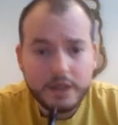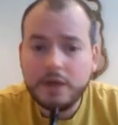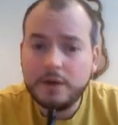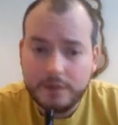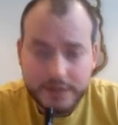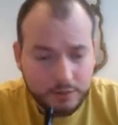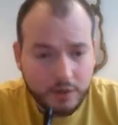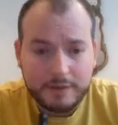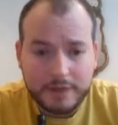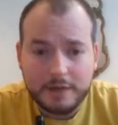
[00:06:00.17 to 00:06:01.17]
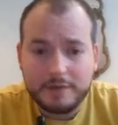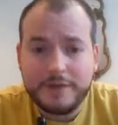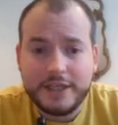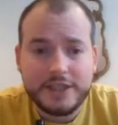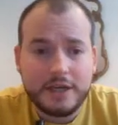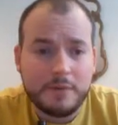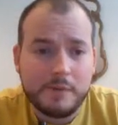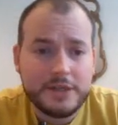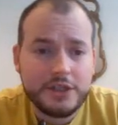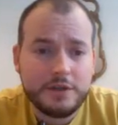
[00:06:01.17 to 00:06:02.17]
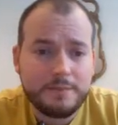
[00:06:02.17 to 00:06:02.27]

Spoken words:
which is why I'm going to fiend check with my bishop.